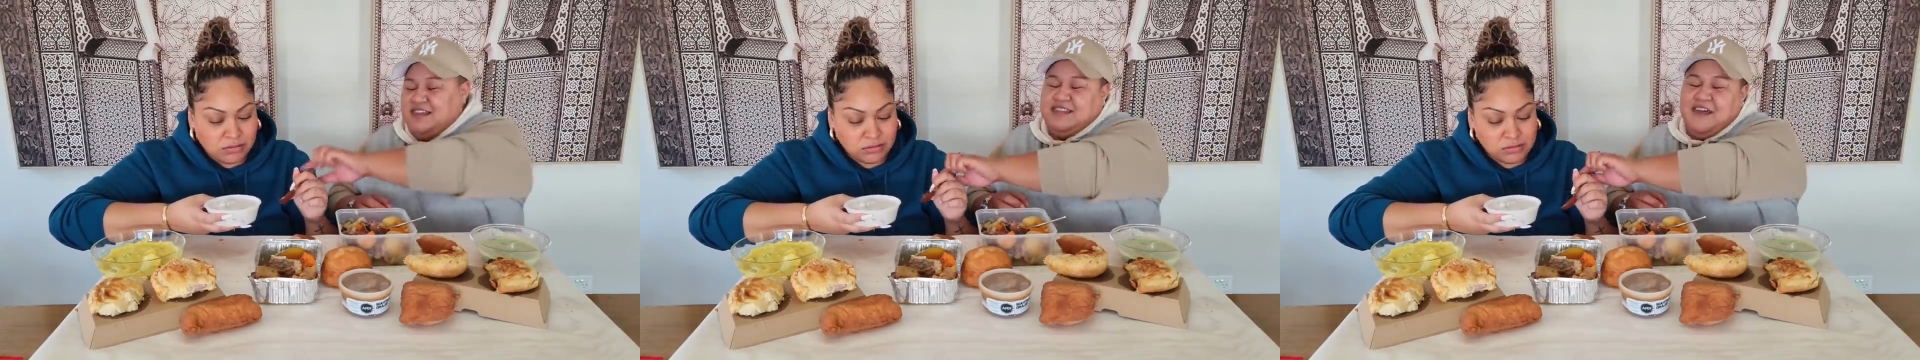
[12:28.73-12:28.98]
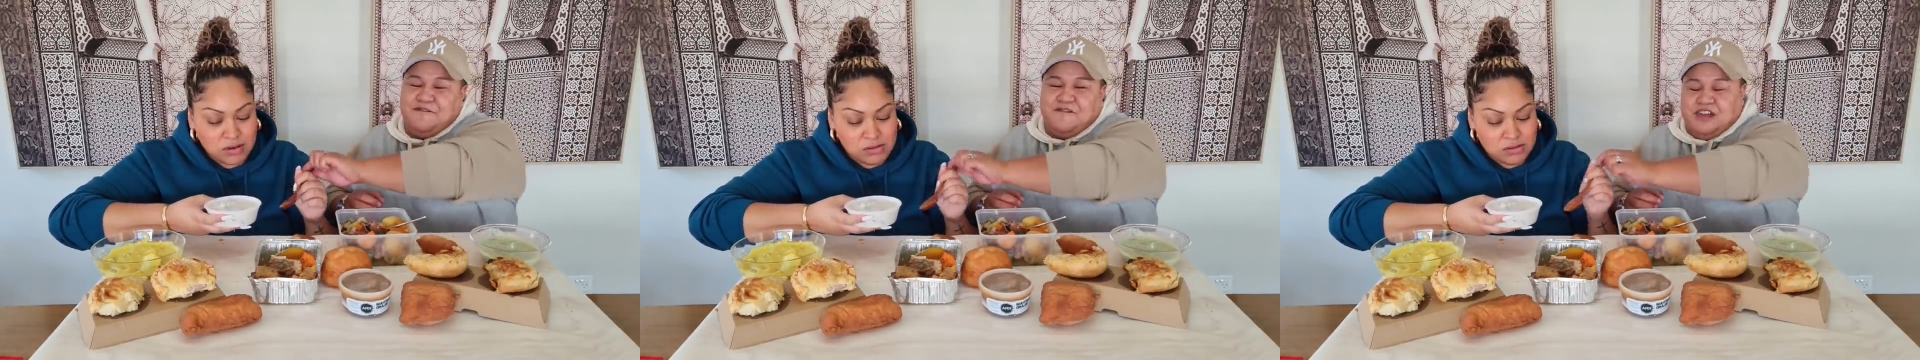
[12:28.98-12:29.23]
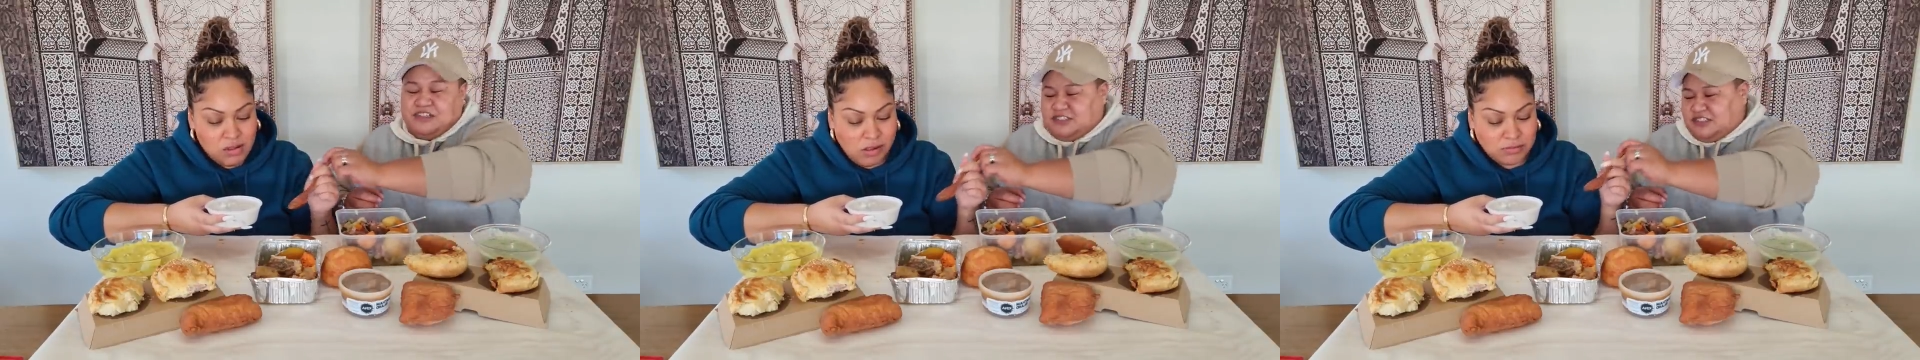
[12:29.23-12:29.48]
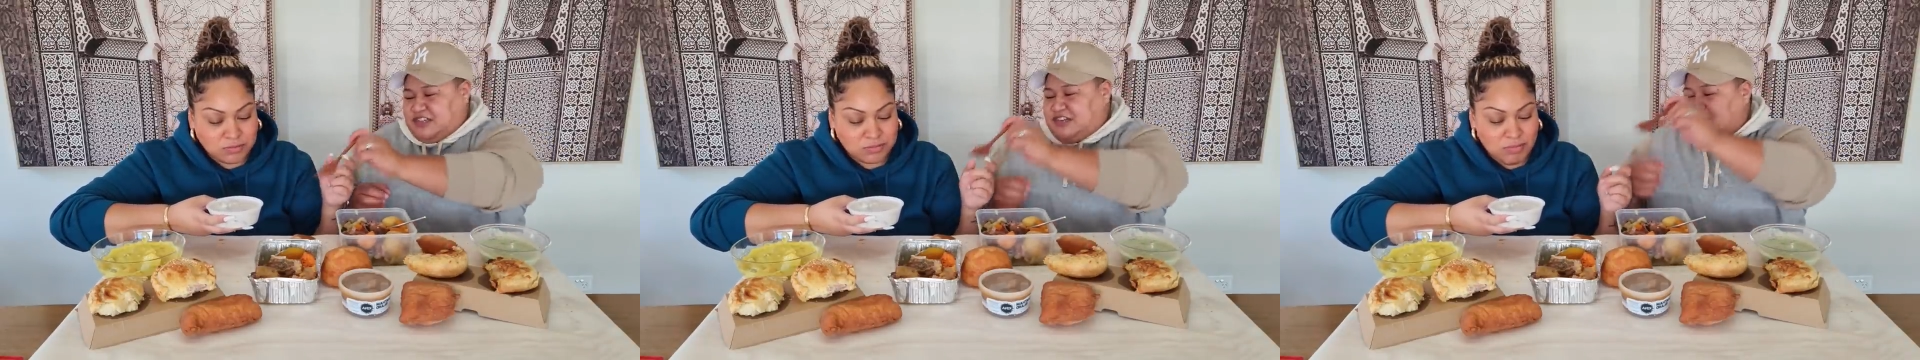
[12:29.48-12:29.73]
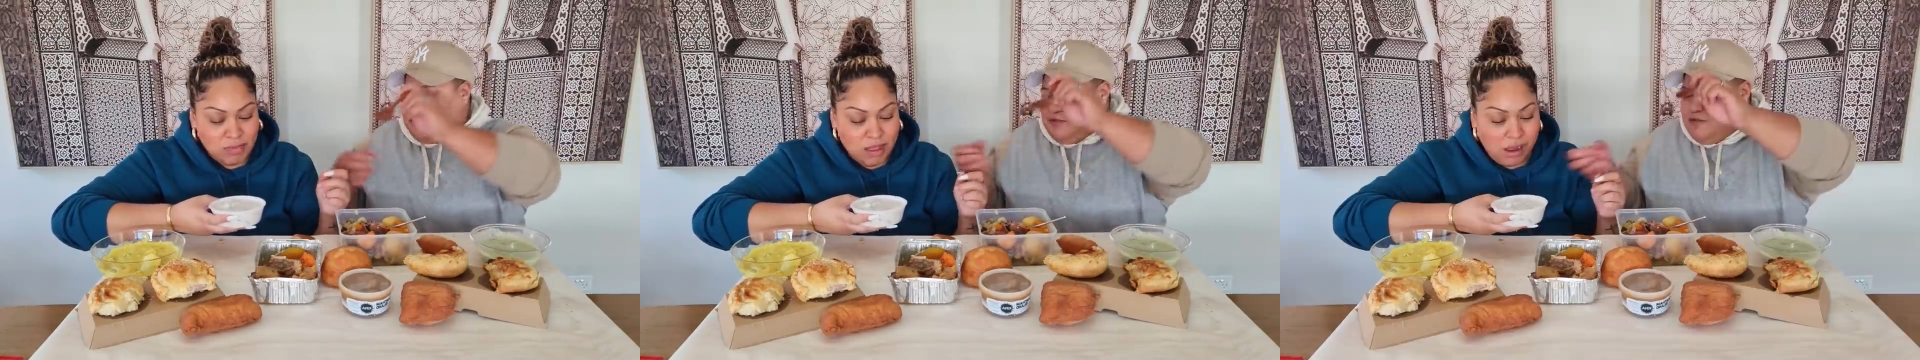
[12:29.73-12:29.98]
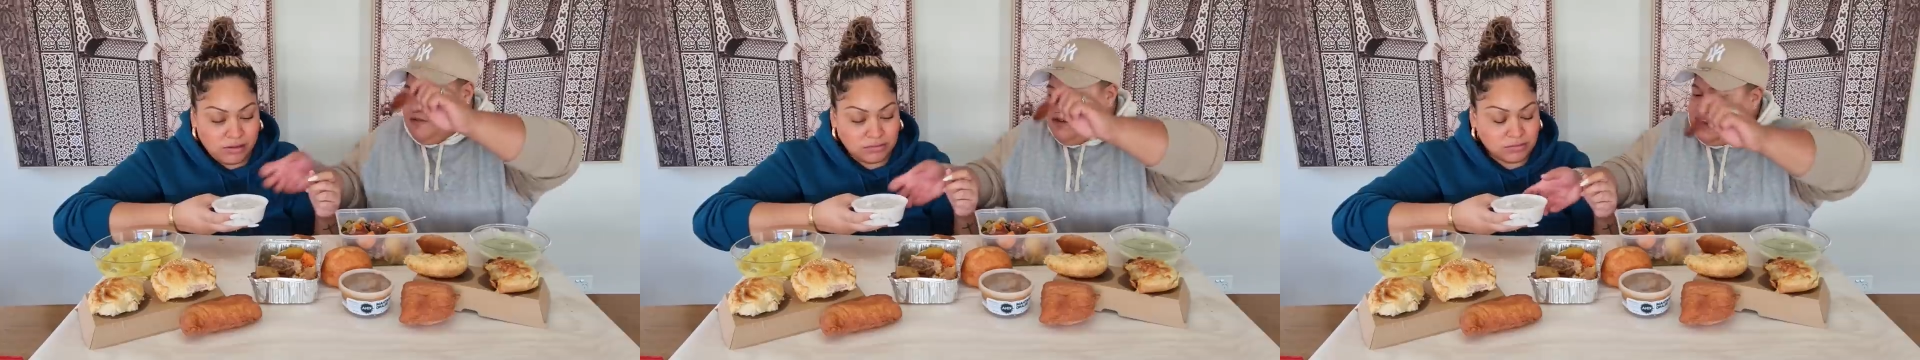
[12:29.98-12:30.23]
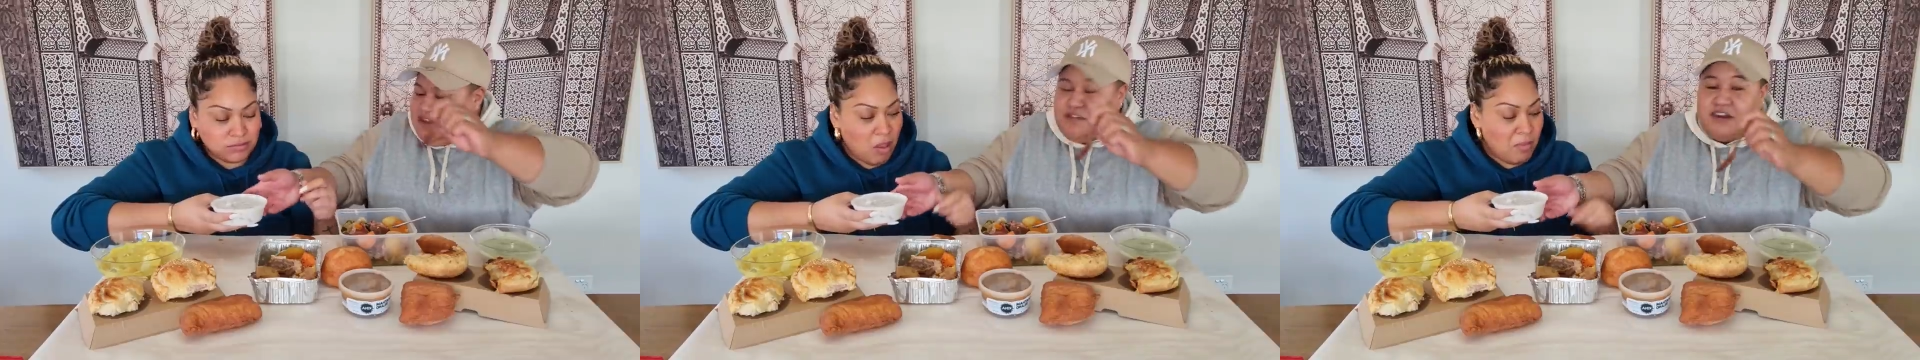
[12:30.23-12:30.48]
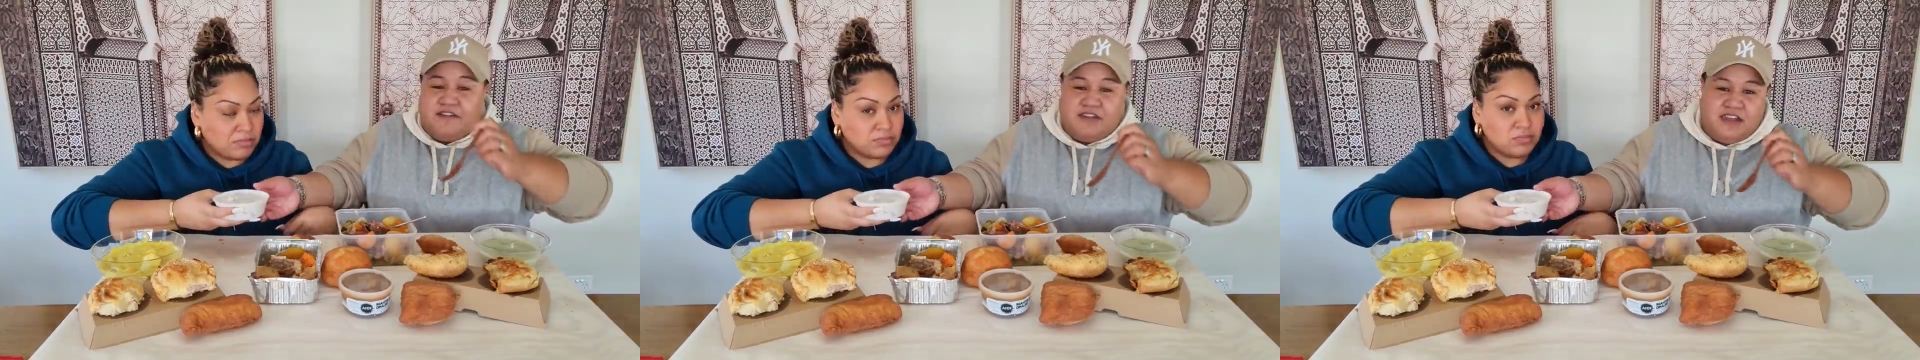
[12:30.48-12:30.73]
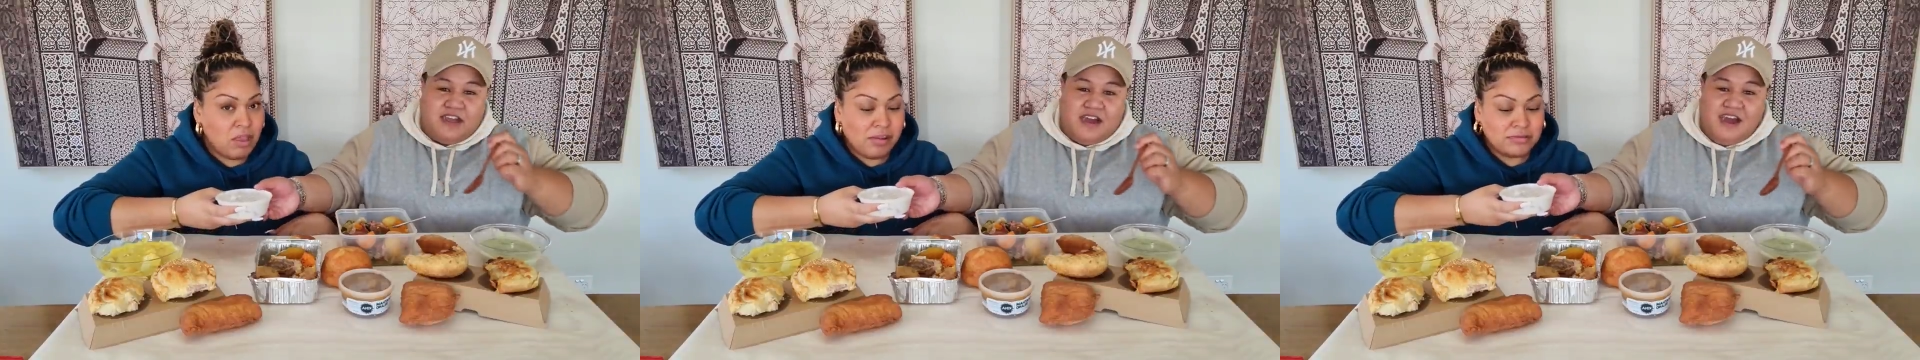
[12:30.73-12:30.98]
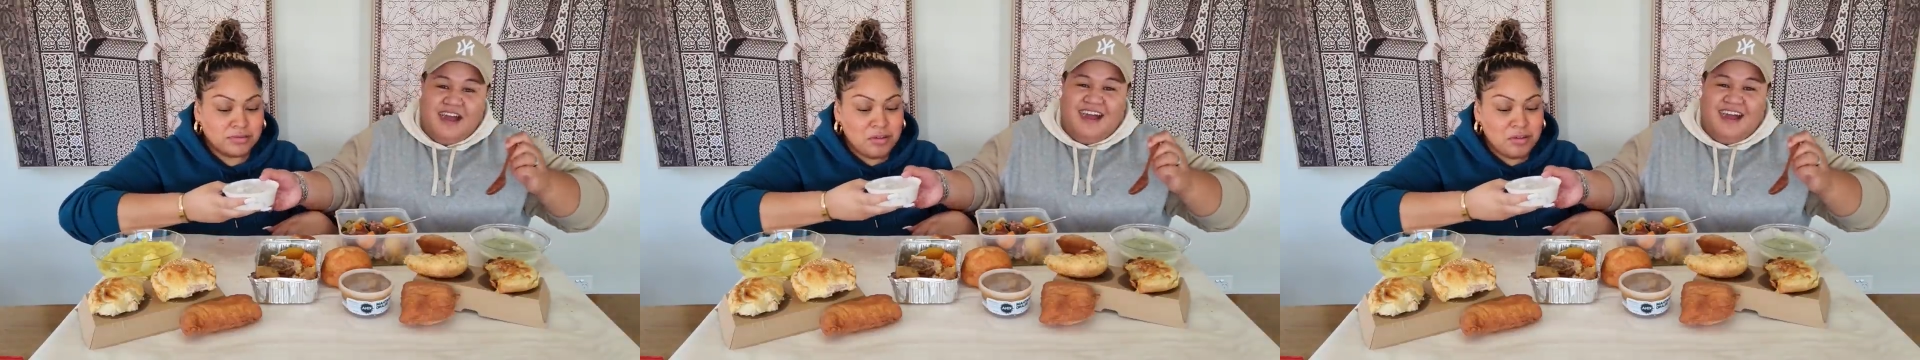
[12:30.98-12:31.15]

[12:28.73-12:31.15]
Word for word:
Speaker 1: That face said it all. Give it over here.